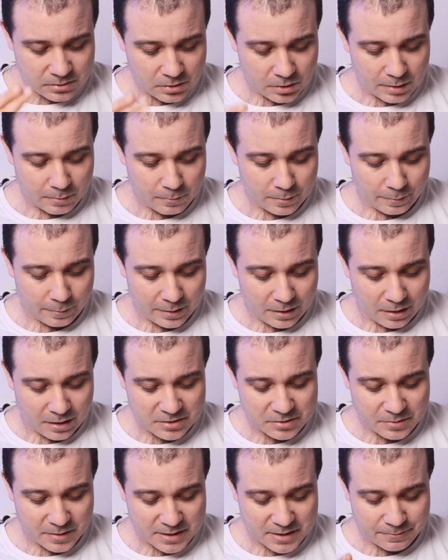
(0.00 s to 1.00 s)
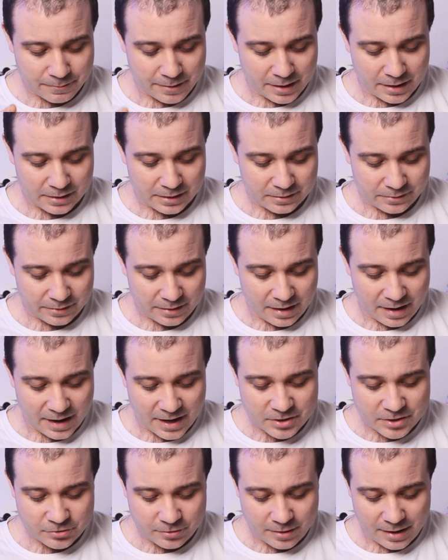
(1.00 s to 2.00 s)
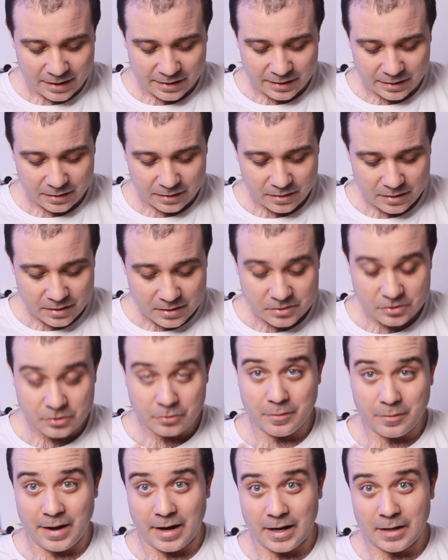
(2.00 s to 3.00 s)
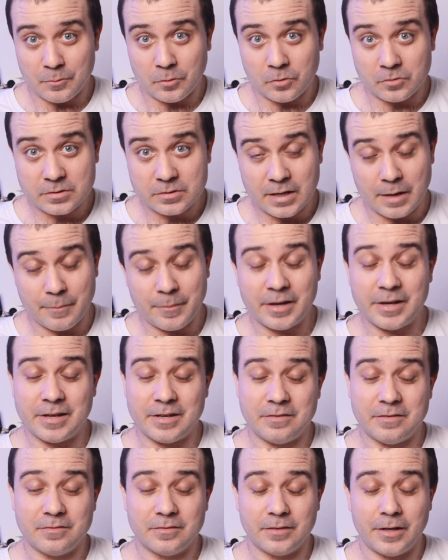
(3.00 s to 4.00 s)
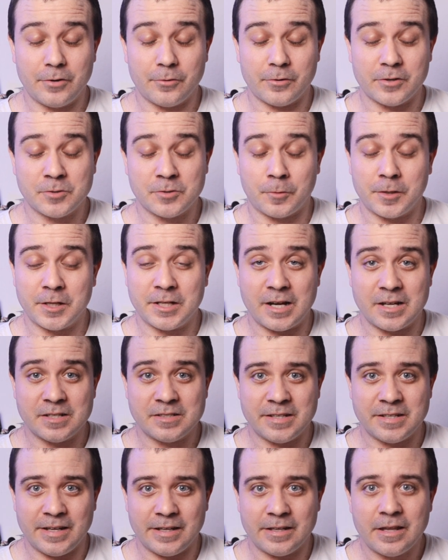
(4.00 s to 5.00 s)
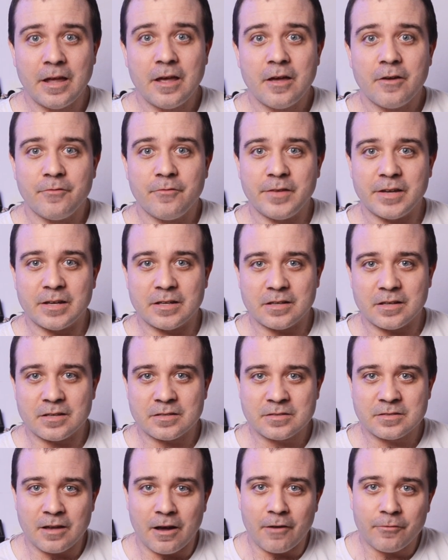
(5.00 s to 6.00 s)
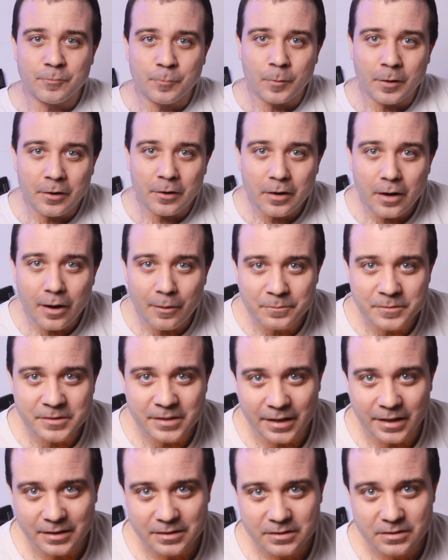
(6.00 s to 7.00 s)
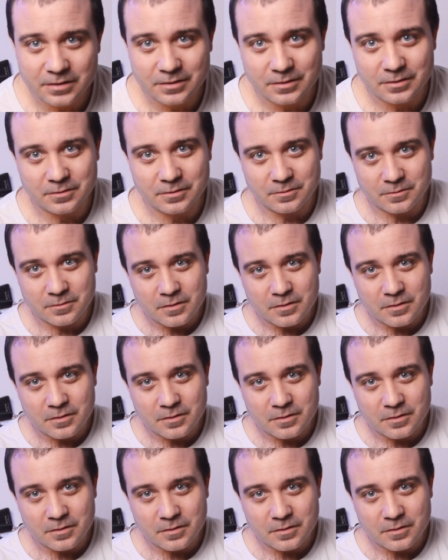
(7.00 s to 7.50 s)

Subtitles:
Sony will be also expanding the eye tracking to animals coming in later in 2019 via a software update,